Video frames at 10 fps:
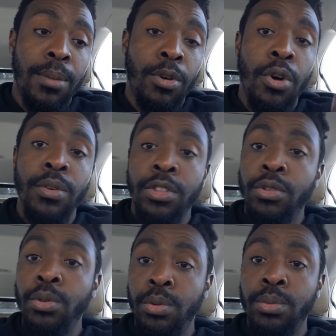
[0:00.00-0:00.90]
going
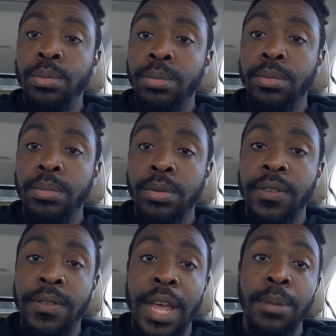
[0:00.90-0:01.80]
through the
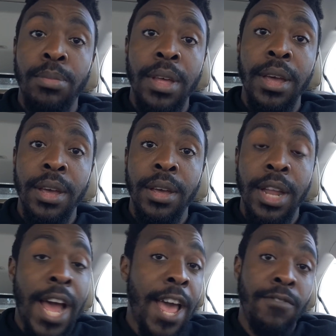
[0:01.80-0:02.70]
same thing.
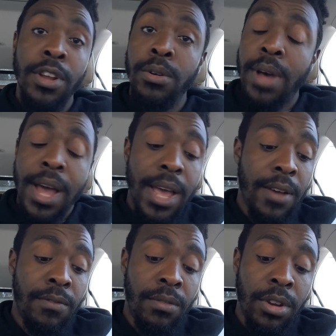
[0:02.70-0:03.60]
And I have
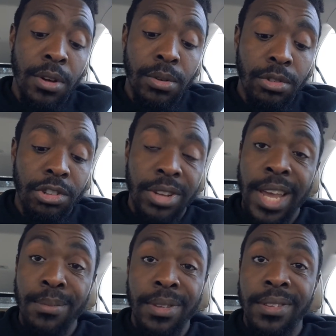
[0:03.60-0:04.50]
no
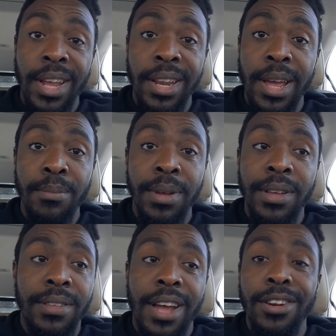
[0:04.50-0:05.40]
shame in saying that,
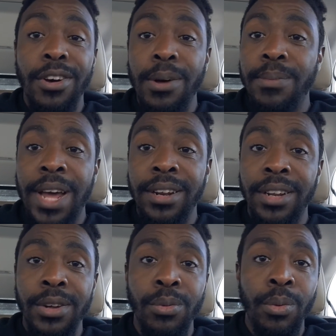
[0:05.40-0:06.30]
because I know I'm not
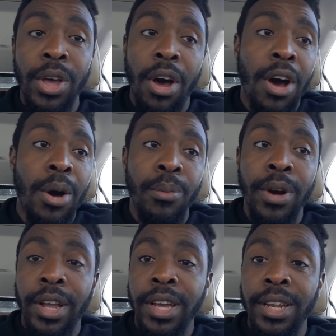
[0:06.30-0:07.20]
alone. We all
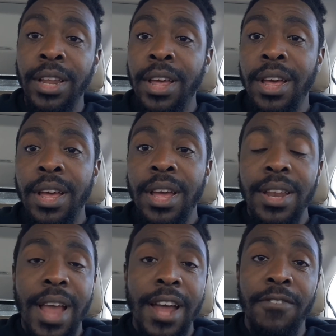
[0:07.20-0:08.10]
working
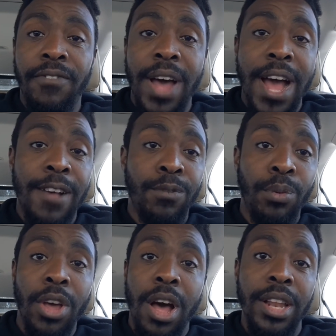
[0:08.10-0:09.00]
9 to 5s.
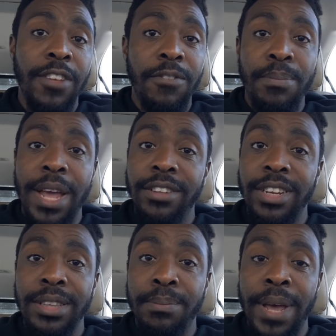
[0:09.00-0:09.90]
We all living
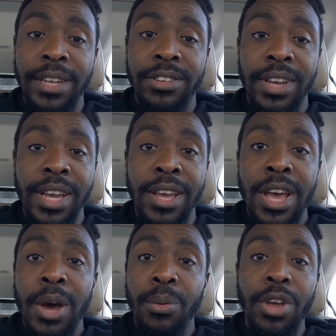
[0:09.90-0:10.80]
paycheck to paycheck.
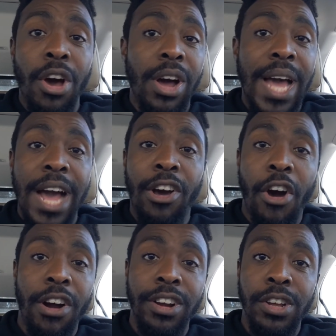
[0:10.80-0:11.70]
We all got
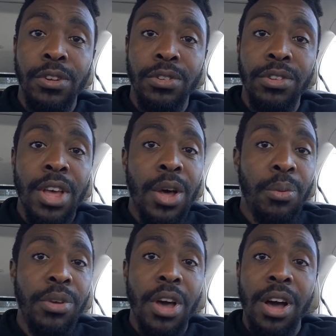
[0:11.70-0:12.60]
car notes.
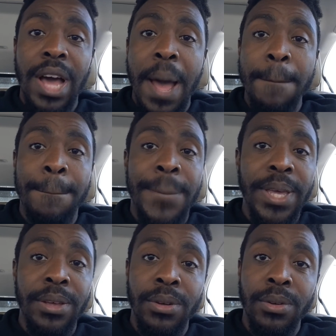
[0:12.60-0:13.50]
We all got
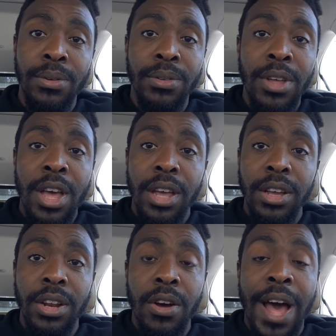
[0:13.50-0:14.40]
bills.
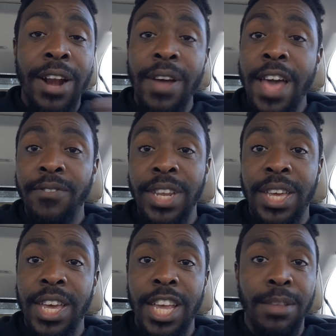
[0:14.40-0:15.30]
You know, I don't have any
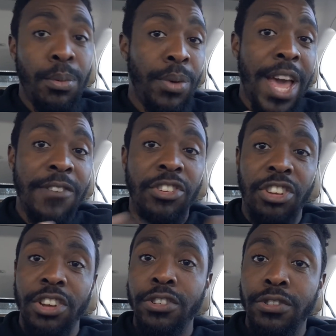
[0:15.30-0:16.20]
kids, but we have
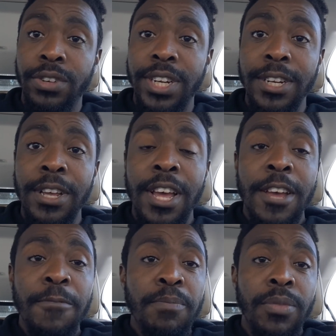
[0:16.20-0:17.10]
children.
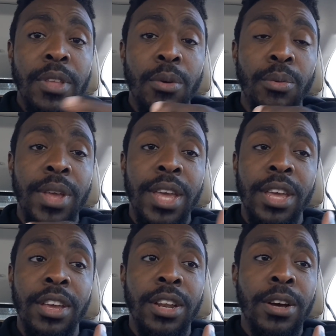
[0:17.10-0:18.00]

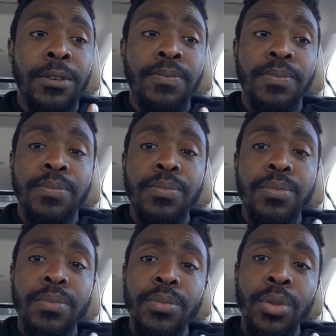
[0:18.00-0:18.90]
We
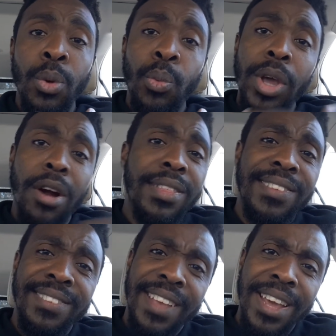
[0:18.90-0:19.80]
are the
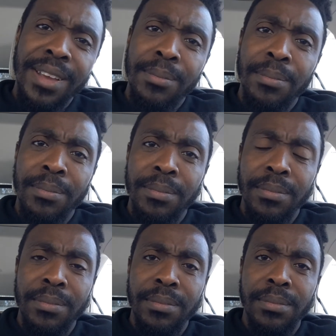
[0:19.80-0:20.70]
same,
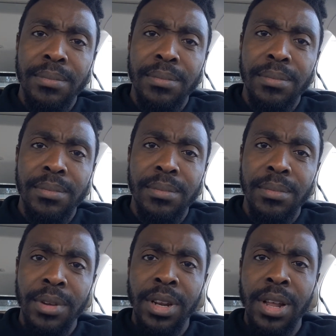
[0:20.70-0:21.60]

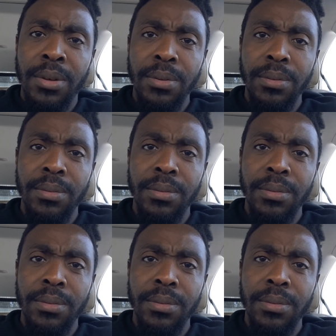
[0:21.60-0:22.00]
you know?